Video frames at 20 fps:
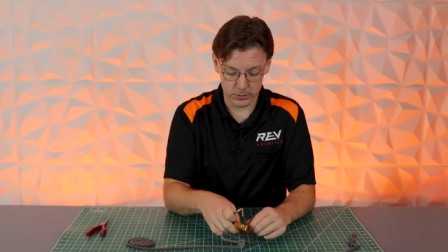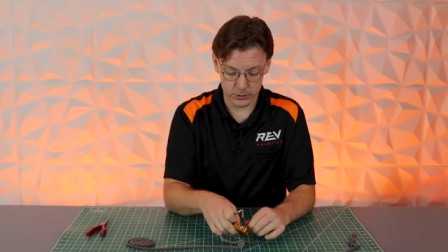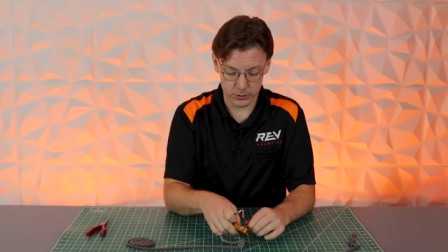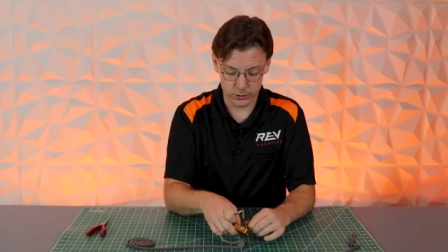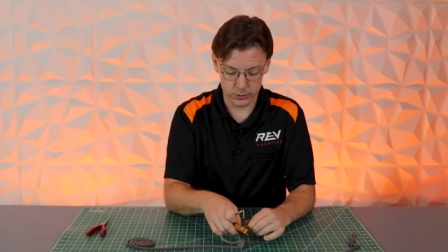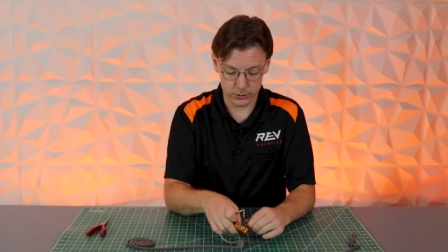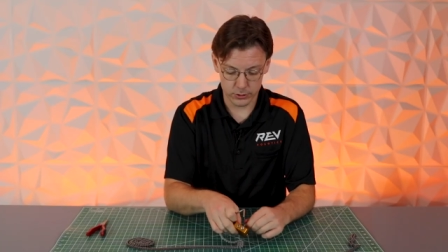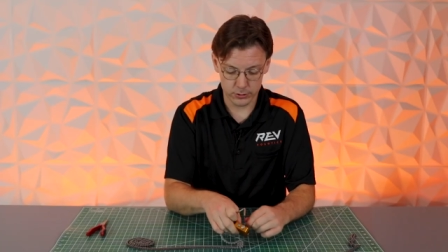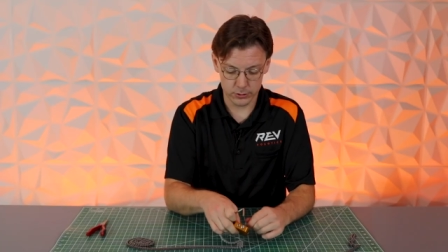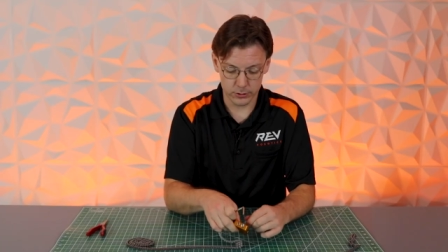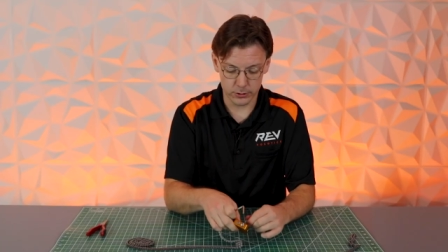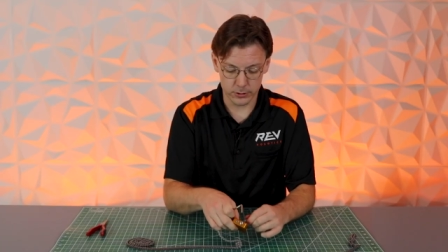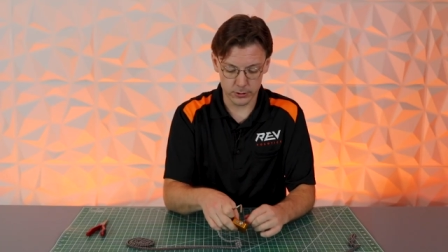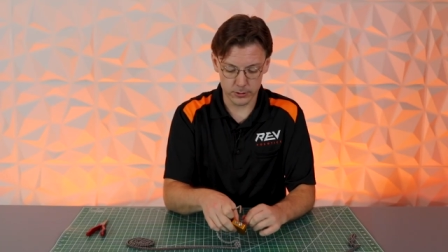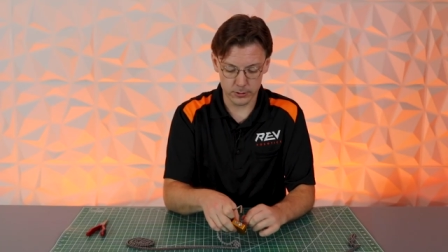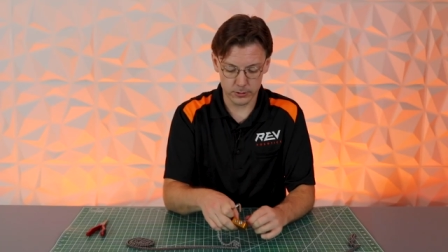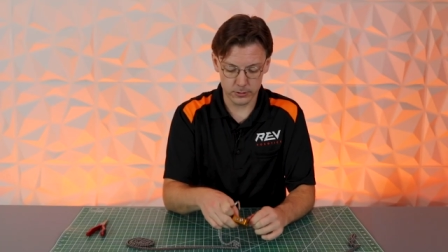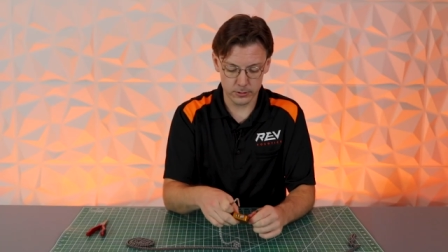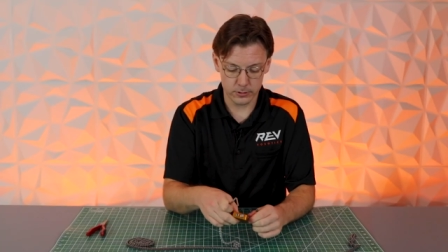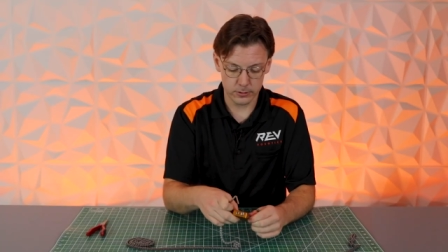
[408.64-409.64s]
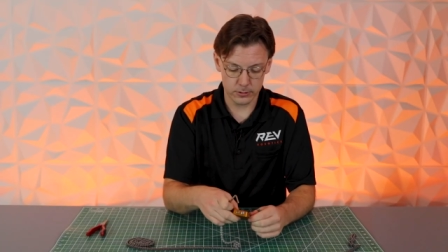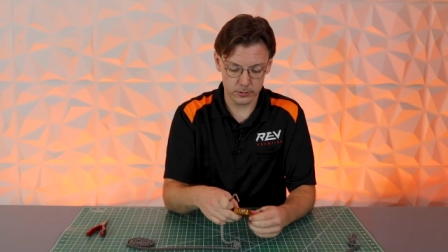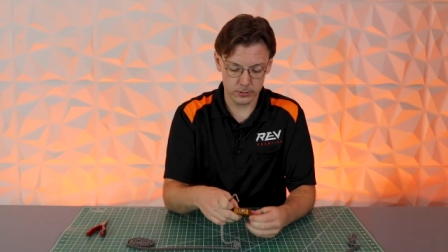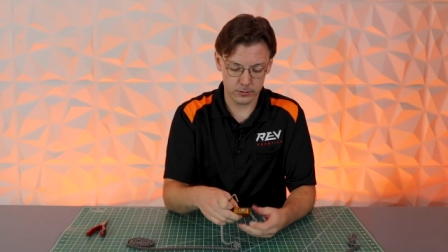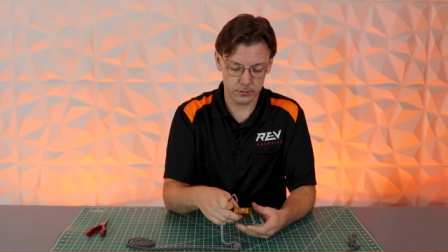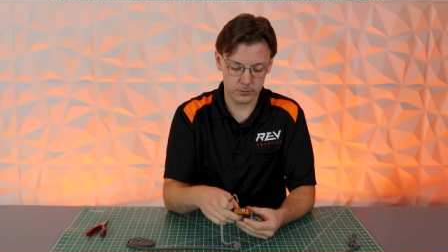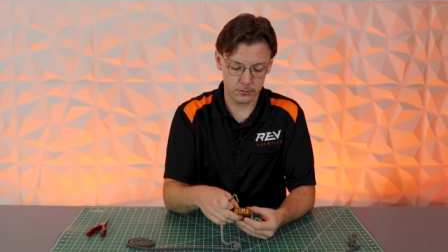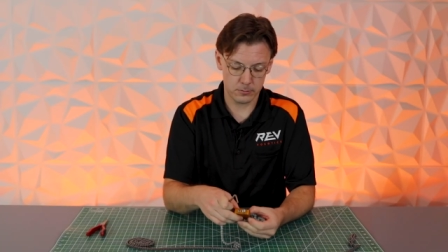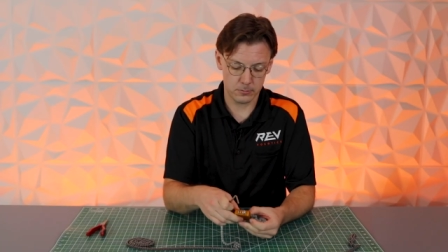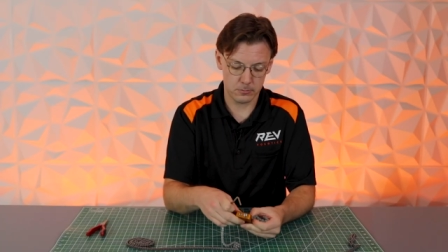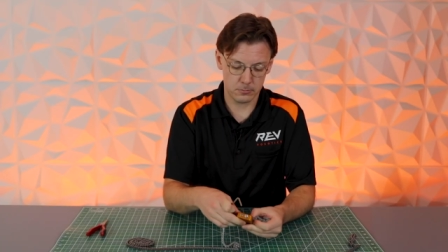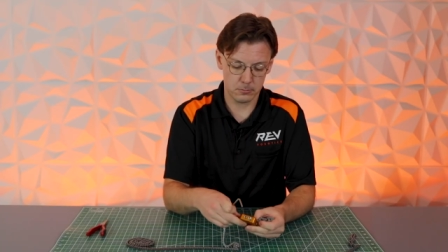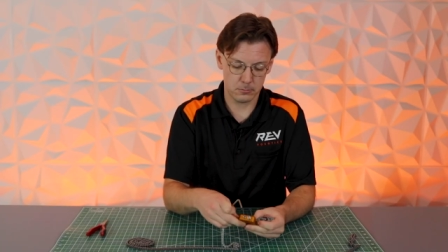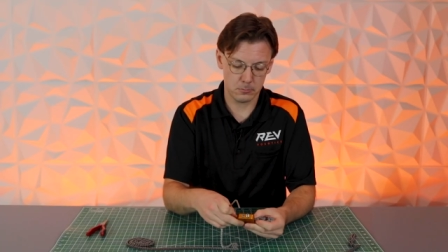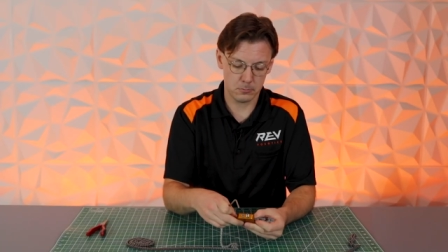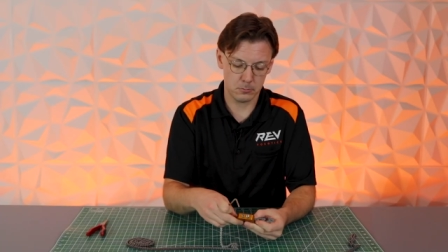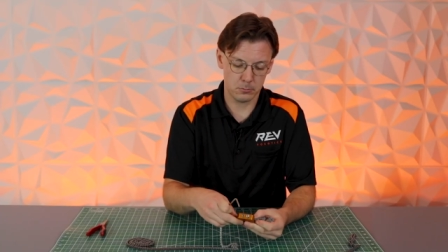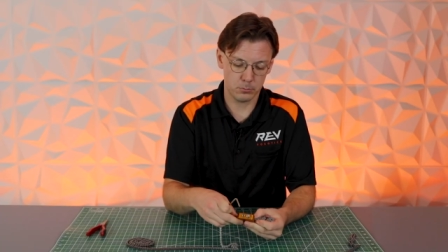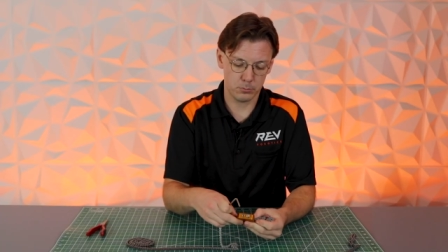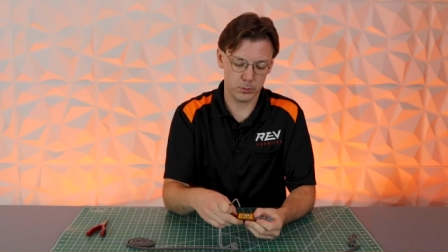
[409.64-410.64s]
this should
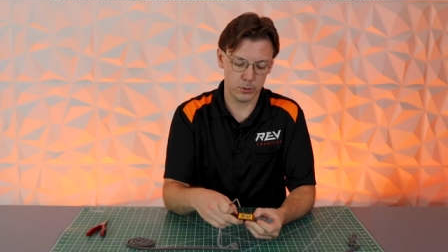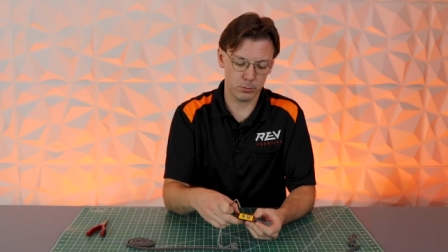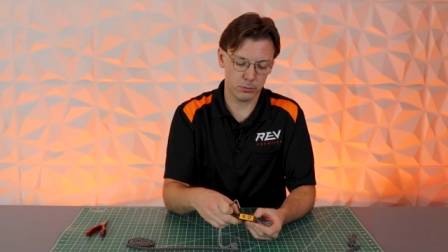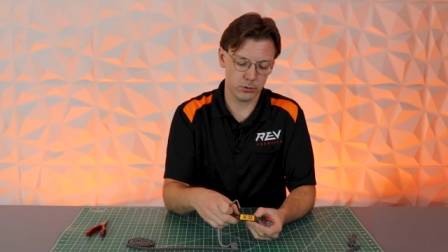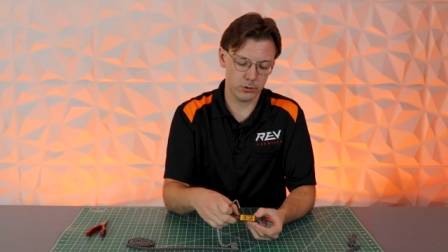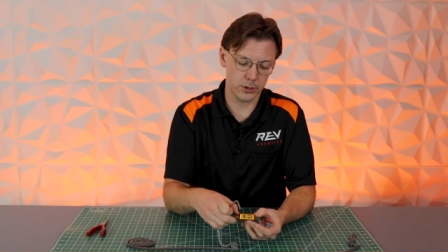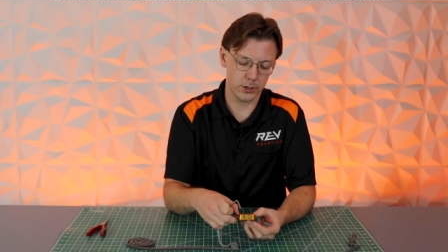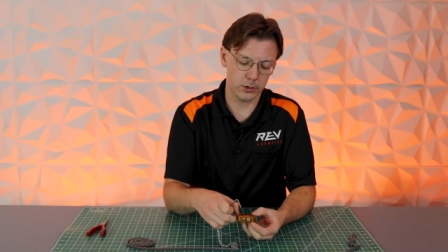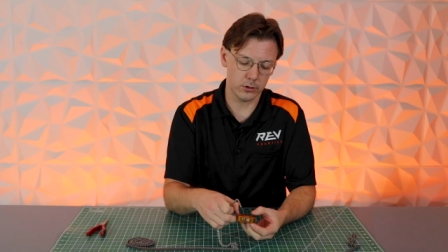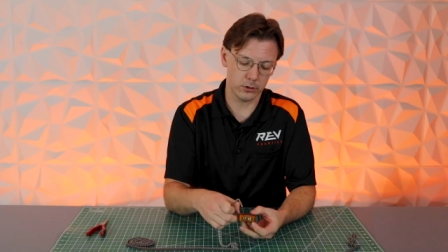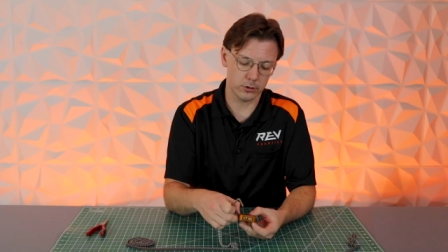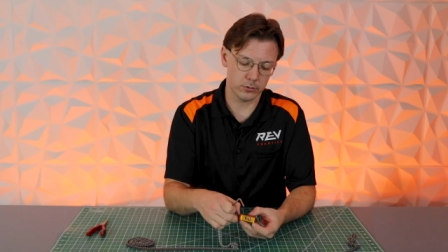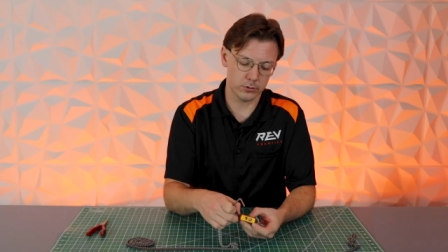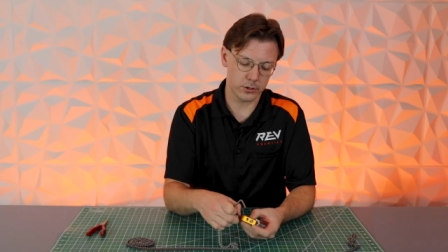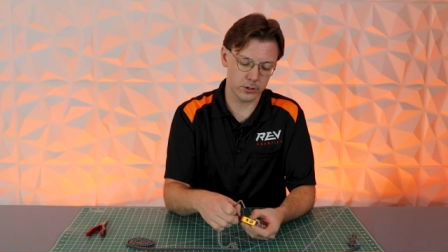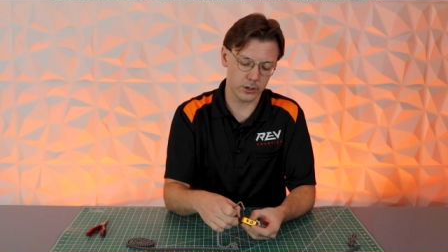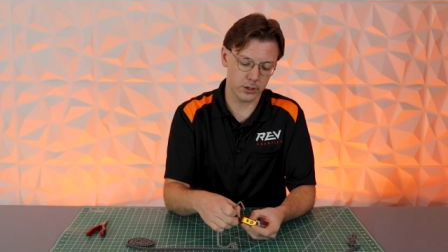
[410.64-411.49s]
be pretty close